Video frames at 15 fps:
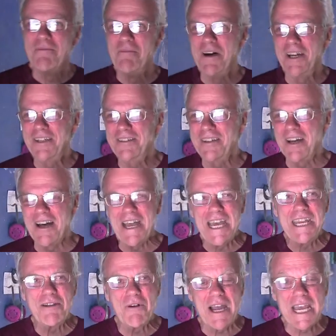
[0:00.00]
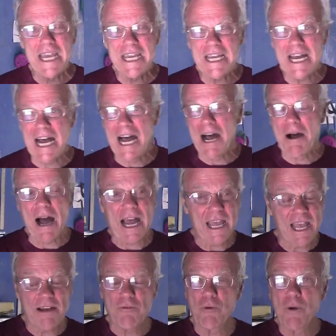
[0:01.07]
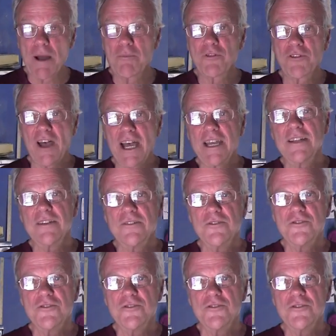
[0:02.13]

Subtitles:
But anyway, I have a website,